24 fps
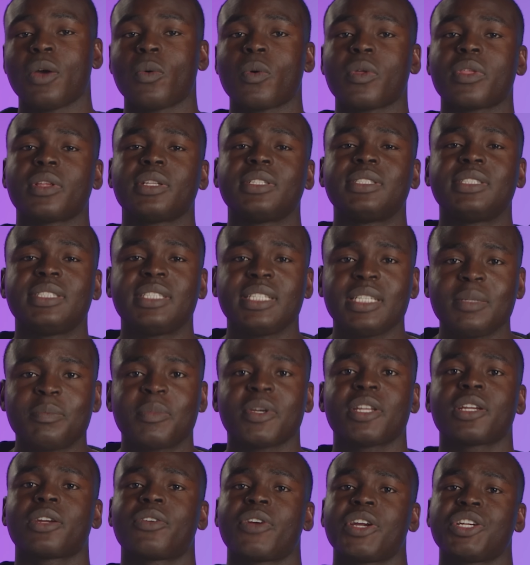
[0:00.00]
with deep
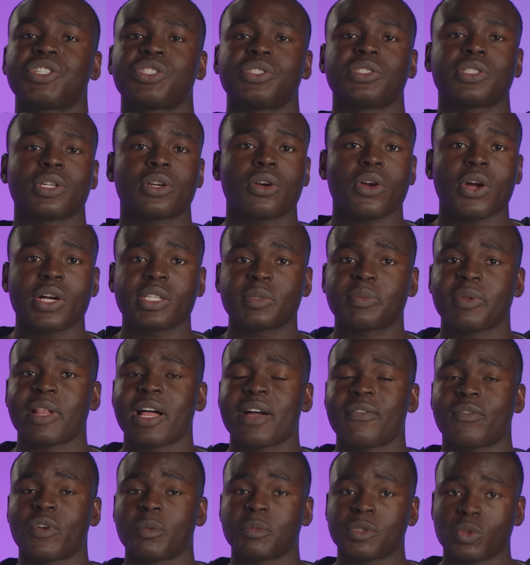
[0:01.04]
integrations across
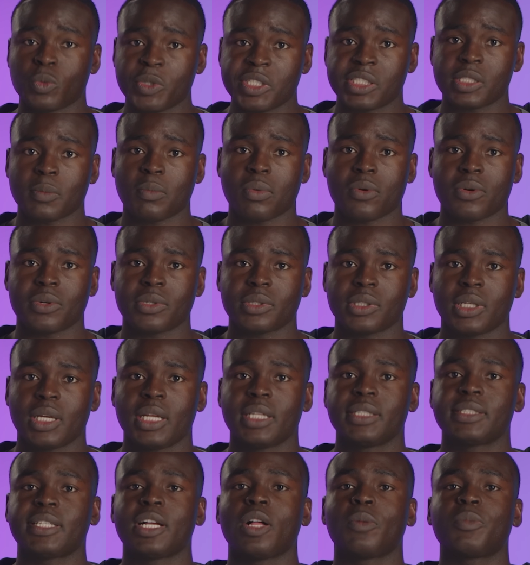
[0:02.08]
platforms we support
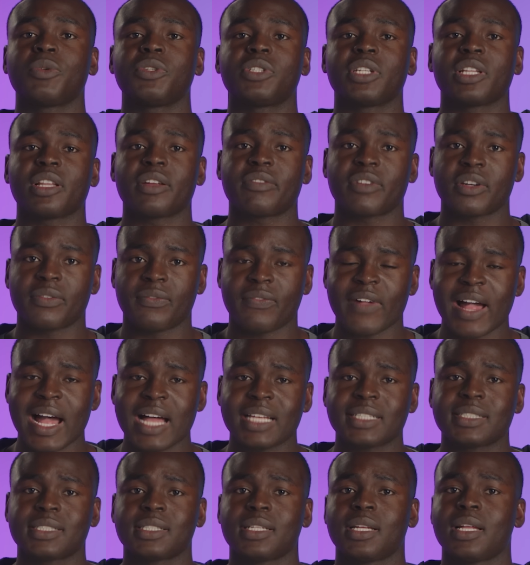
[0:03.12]
to help you deliver
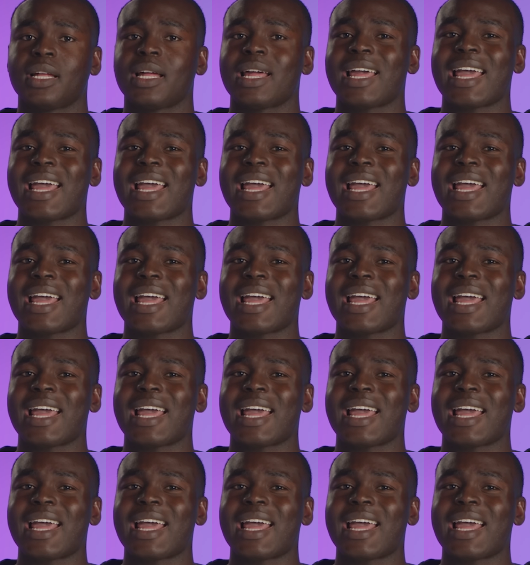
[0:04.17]
fast,